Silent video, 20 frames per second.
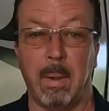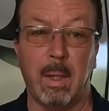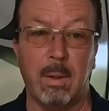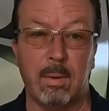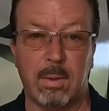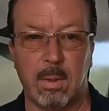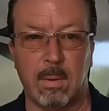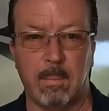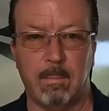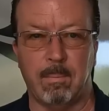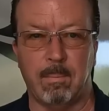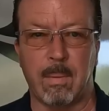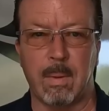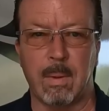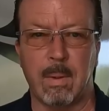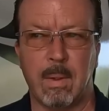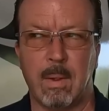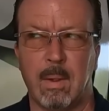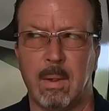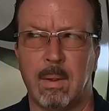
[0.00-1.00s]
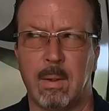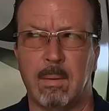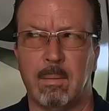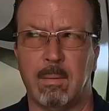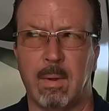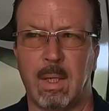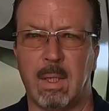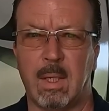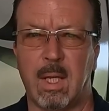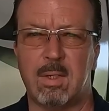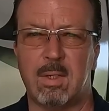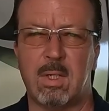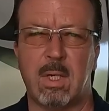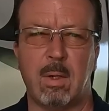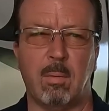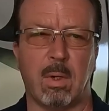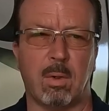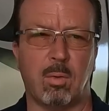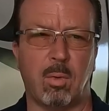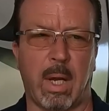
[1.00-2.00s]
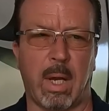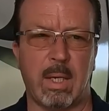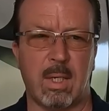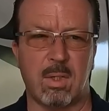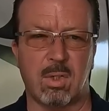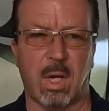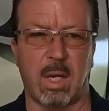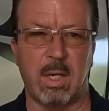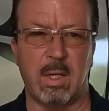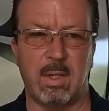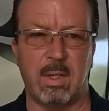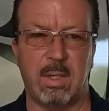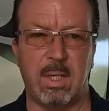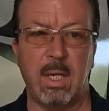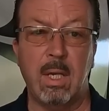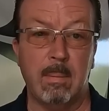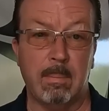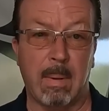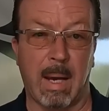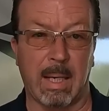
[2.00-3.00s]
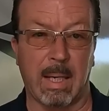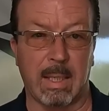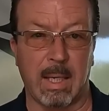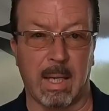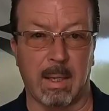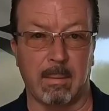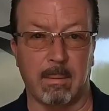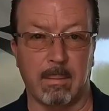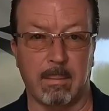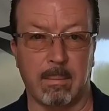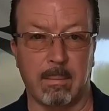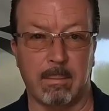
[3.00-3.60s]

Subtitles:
build? Well, let's see what Grand Design did back then.